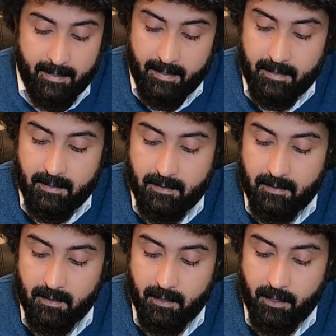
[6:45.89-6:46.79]
and
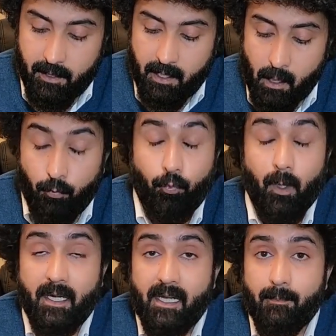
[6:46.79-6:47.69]
they're now
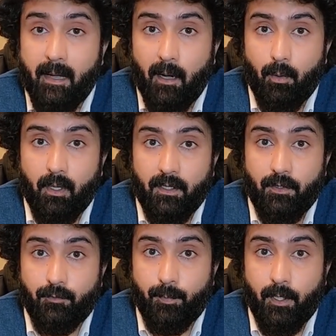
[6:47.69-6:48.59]
worried about
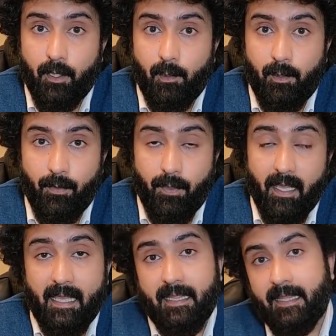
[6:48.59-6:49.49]
this particular
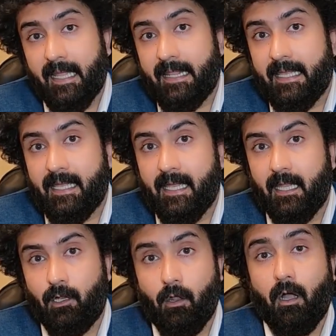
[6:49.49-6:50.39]
thing, that they
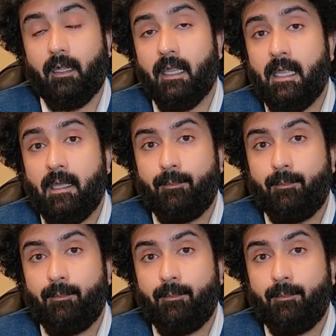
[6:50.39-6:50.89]
cannot